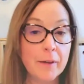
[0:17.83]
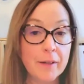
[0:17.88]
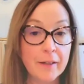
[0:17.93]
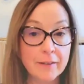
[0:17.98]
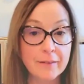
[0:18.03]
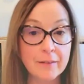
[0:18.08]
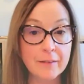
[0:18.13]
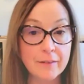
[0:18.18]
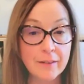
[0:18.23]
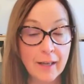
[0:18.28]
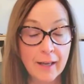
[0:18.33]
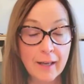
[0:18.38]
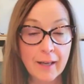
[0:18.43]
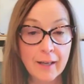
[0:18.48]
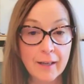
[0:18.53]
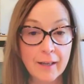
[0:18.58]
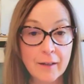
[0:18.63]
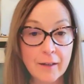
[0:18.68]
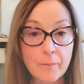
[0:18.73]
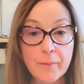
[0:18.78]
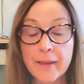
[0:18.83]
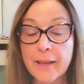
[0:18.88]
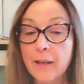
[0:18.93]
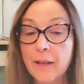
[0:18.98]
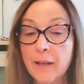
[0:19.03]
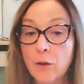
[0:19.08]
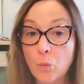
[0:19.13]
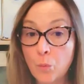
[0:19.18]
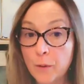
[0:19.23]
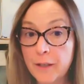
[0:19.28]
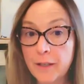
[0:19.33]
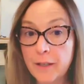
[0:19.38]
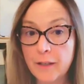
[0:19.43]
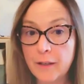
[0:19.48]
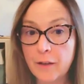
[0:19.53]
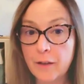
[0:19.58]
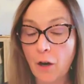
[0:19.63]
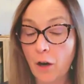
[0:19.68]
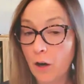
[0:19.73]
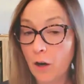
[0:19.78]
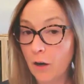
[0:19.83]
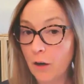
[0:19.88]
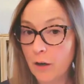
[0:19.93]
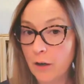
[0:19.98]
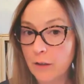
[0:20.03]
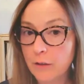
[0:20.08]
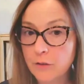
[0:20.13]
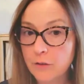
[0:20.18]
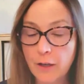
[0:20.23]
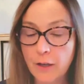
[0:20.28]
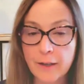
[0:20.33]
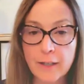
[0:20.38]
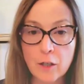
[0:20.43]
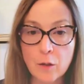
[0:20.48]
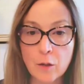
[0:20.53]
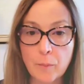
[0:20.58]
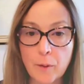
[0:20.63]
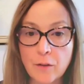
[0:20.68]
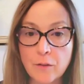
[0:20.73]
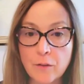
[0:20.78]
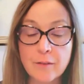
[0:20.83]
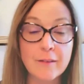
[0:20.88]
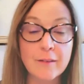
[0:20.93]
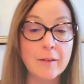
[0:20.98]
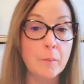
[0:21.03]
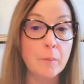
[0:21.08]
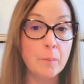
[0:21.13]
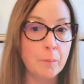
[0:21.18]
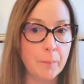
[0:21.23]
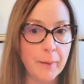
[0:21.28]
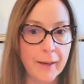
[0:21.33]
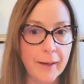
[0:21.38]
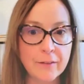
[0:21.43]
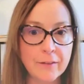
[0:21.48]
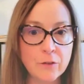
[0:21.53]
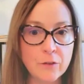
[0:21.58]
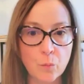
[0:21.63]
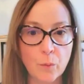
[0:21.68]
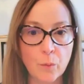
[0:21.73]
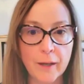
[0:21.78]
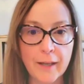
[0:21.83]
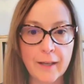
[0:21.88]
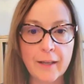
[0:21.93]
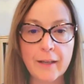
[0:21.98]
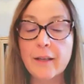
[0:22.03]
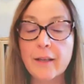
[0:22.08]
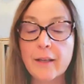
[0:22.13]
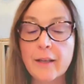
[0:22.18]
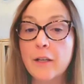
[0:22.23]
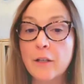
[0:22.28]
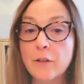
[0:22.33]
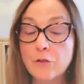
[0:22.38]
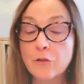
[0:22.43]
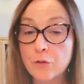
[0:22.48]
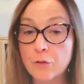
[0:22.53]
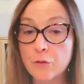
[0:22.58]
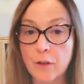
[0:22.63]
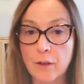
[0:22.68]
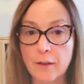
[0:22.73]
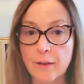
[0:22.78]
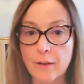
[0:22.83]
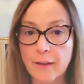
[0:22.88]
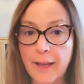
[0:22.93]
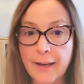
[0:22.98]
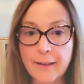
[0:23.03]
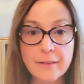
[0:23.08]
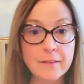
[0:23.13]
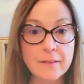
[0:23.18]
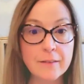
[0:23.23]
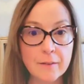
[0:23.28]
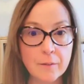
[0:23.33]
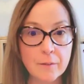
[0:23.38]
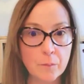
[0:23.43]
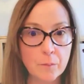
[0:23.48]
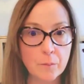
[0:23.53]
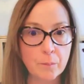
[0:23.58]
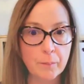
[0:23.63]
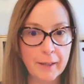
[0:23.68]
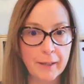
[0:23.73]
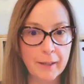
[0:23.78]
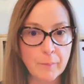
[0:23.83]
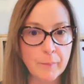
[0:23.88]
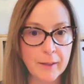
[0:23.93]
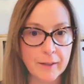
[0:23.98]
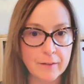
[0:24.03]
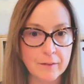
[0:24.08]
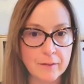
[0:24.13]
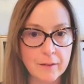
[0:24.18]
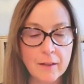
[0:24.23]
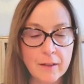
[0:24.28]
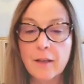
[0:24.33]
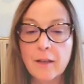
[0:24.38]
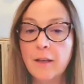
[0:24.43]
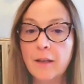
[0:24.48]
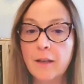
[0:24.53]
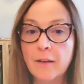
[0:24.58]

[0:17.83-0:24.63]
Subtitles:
because today we are talking about the best way to collect payment.